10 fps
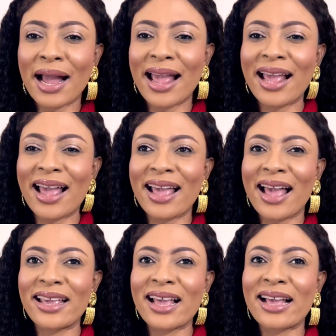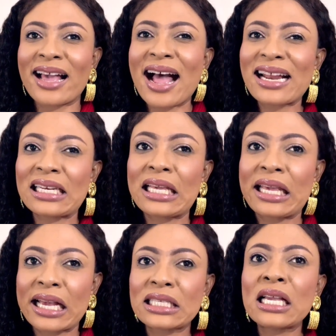I hardly
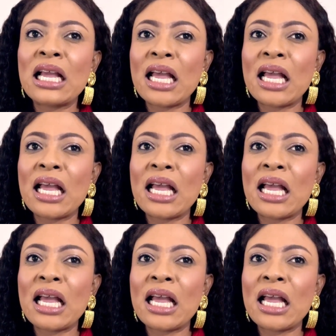get